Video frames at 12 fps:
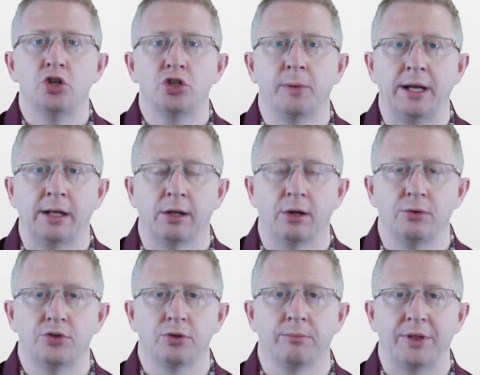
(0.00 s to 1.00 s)
to include
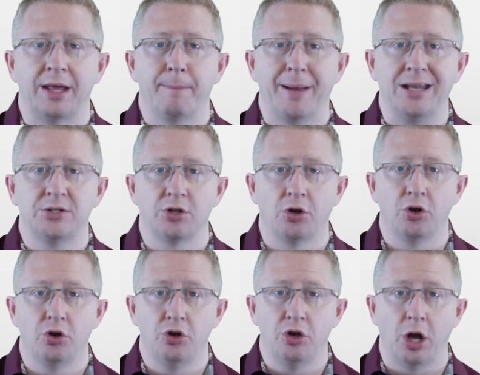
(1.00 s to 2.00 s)
something based on
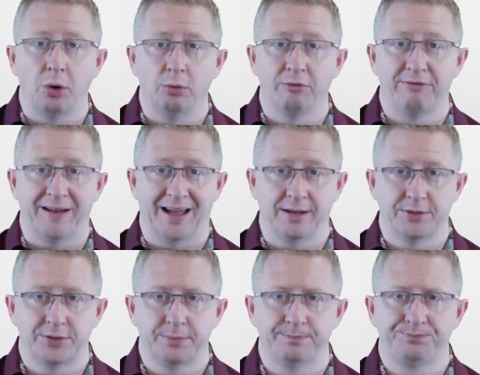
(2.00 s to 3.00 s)
known
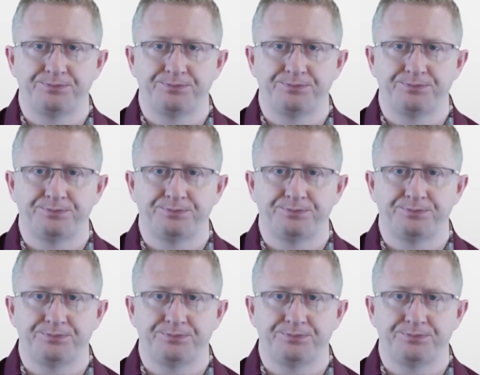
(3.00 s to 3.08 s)
facts.